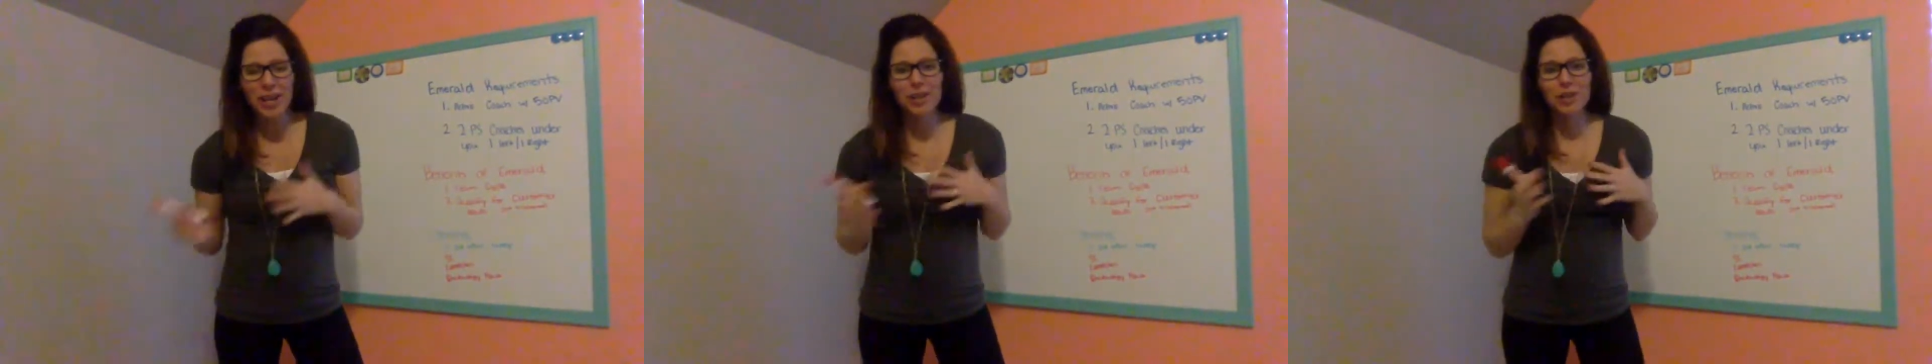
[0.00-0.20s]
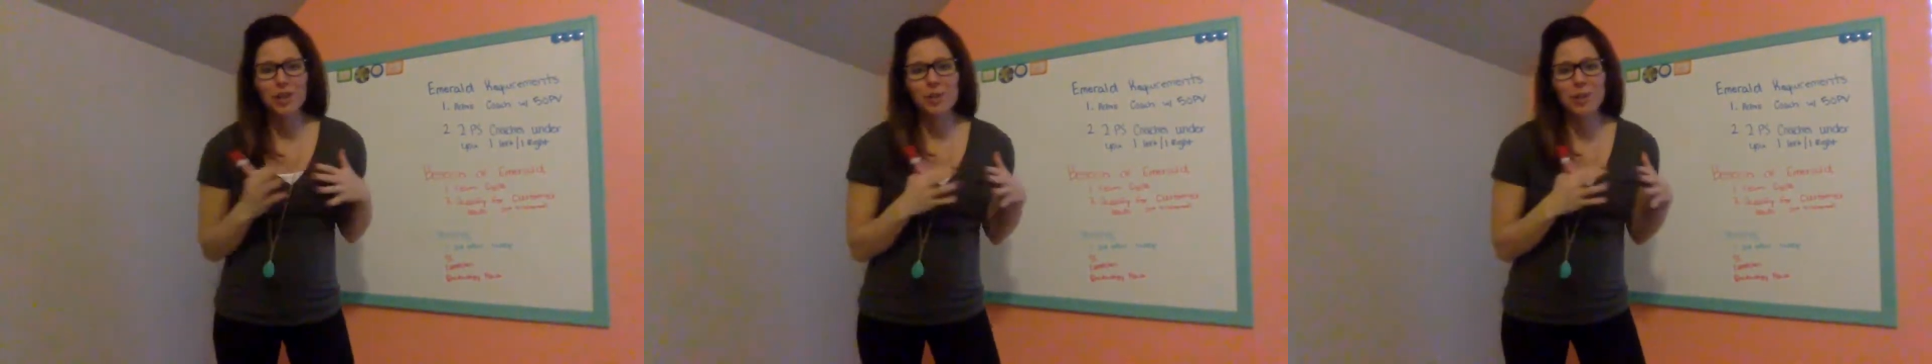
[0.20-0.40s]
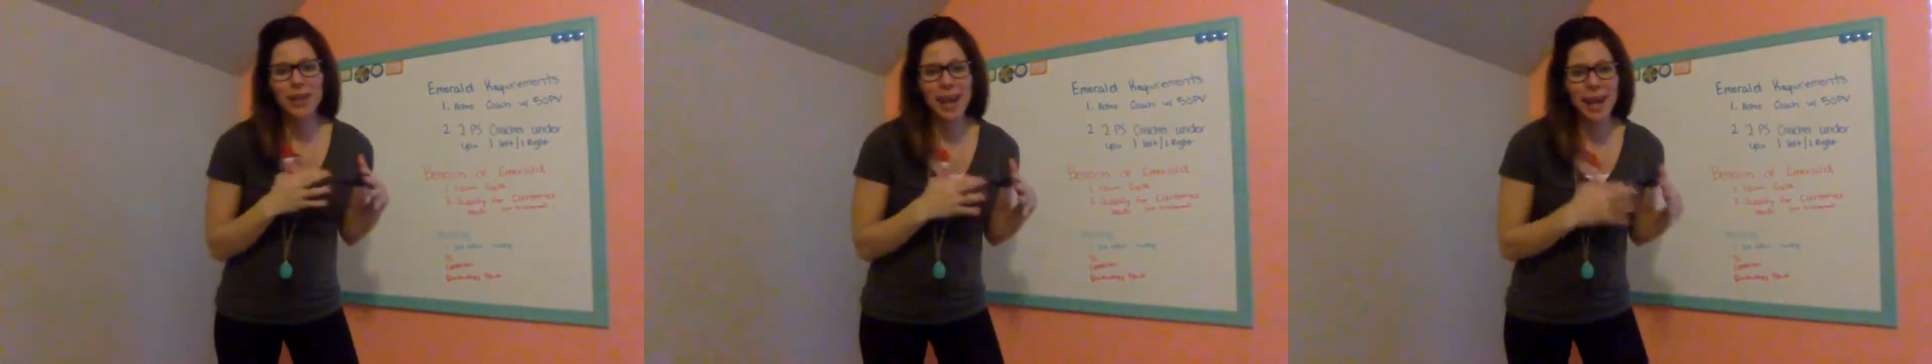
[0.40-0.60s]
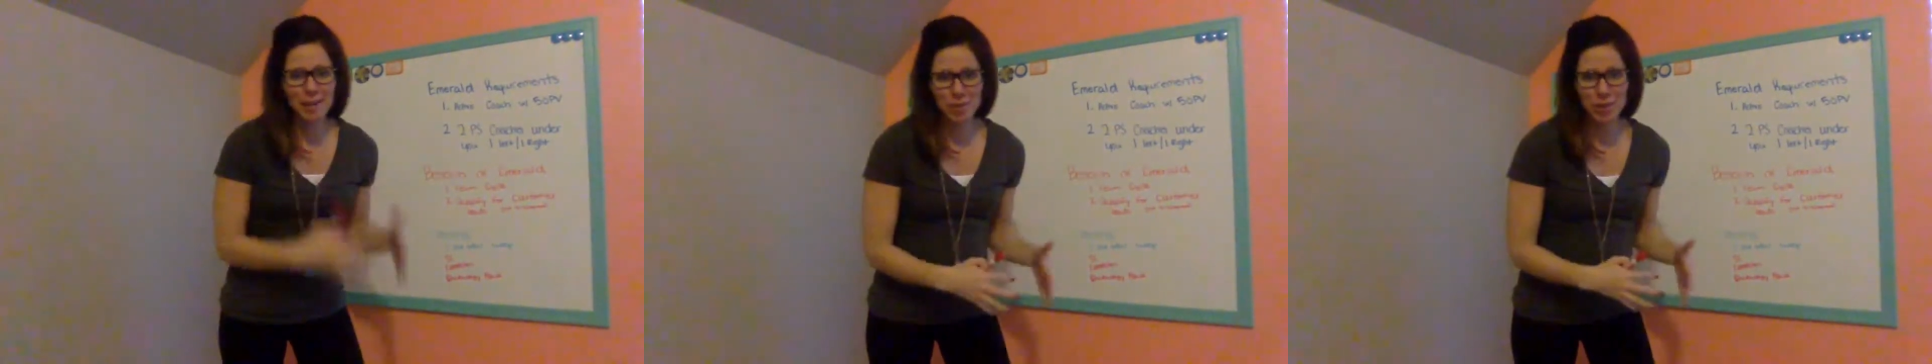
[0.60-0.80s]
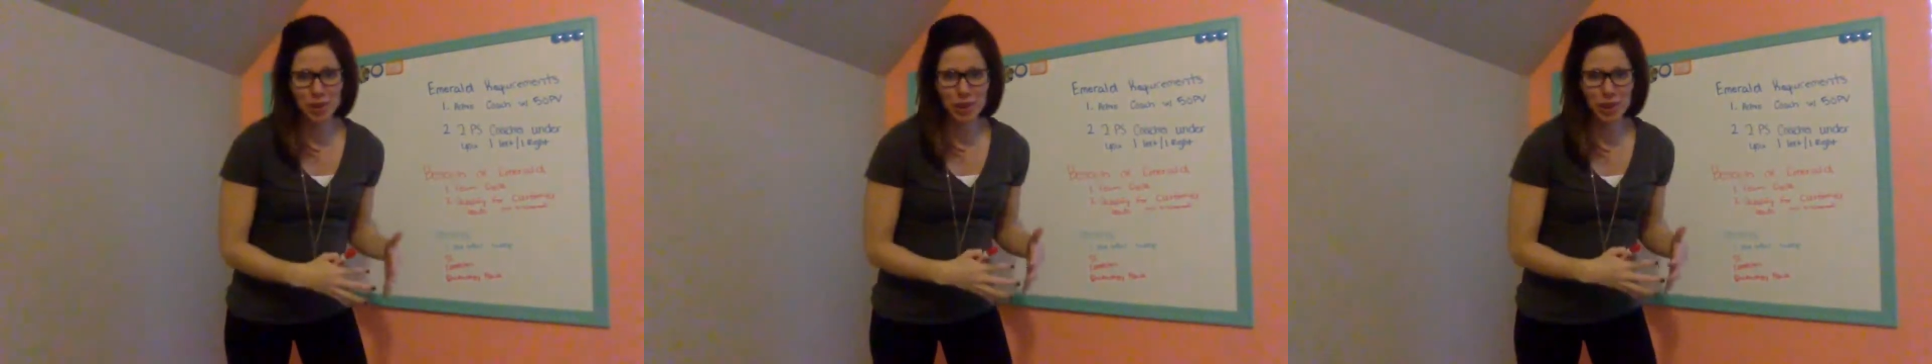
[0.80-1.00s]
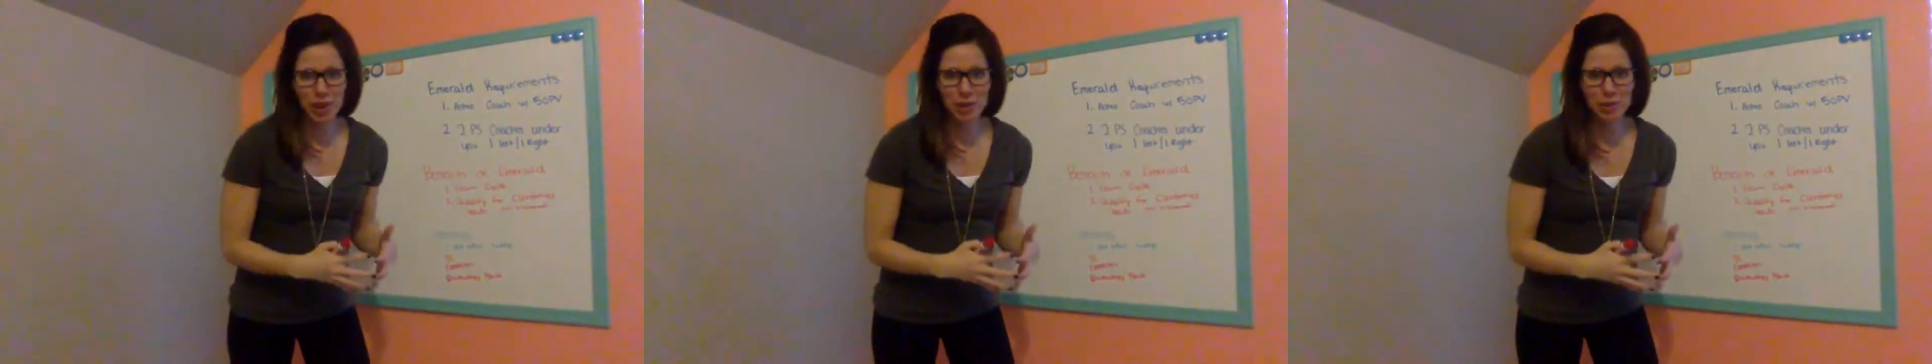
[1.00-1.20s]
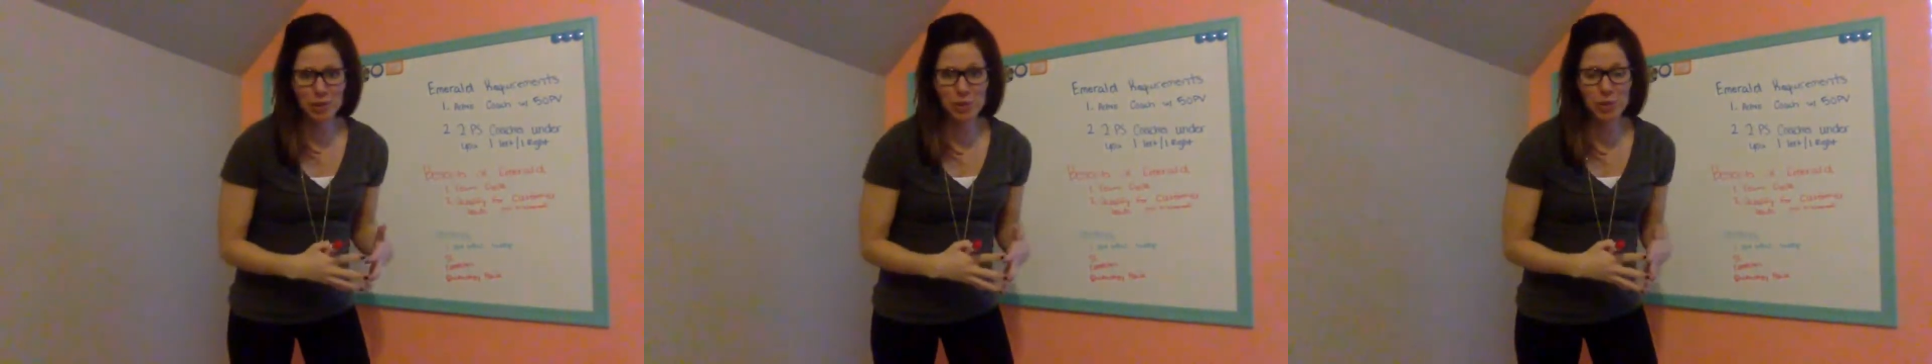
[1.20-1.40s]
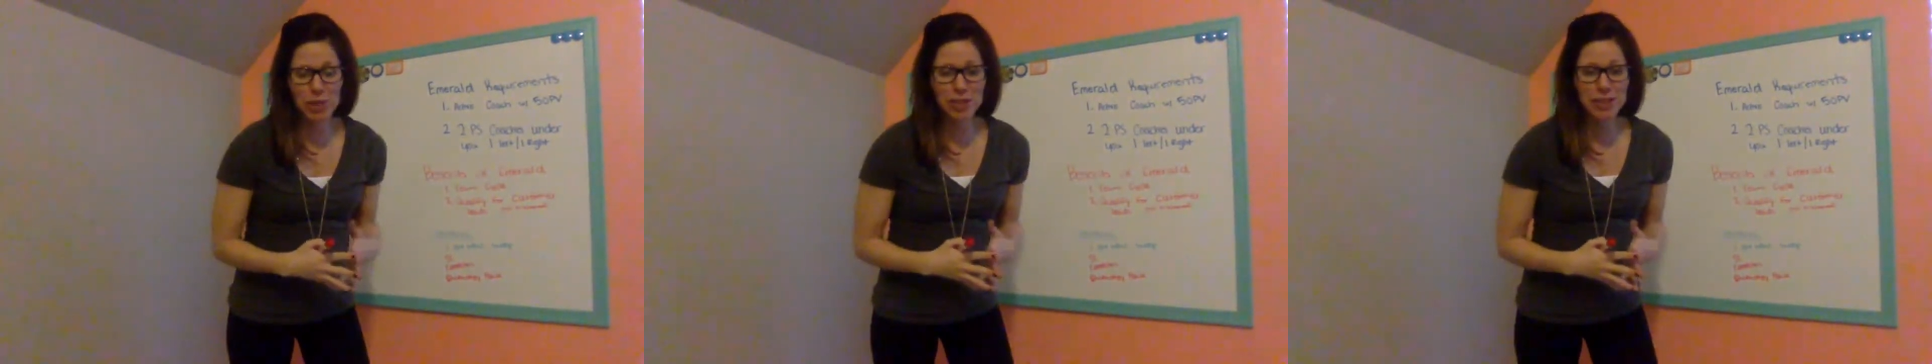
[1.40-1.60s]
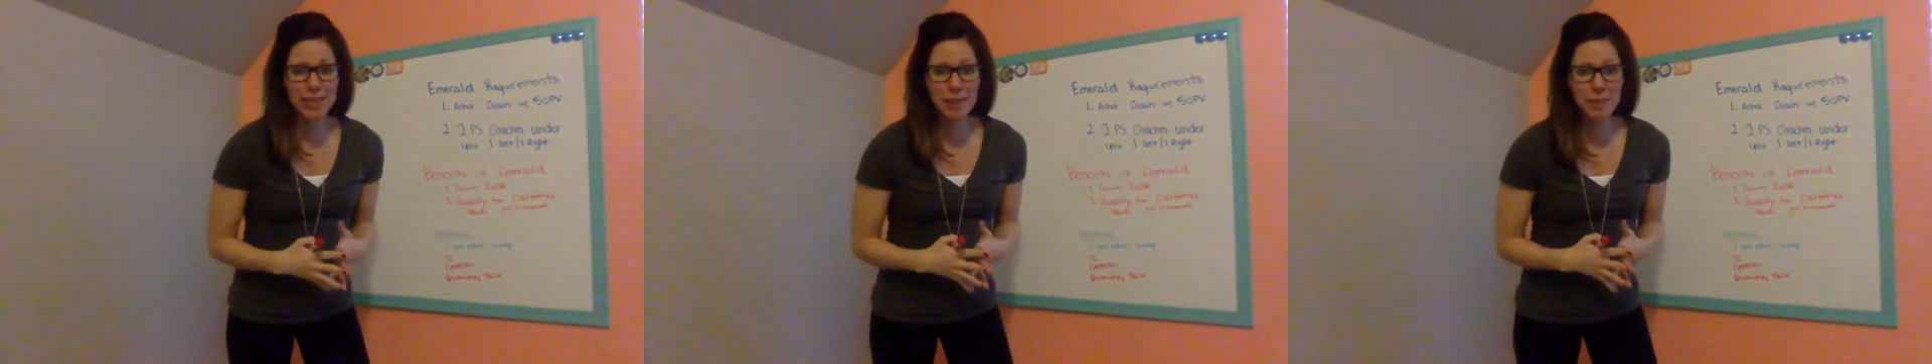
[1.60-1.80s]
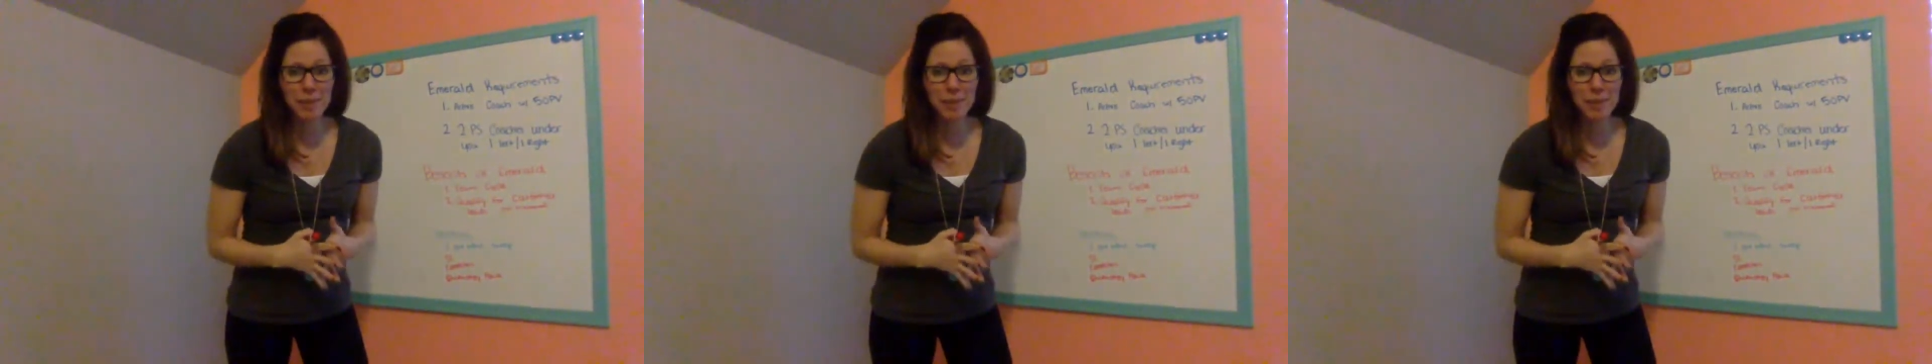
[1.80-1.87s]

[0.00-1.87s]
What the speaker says: to an Emerald coach, which is going to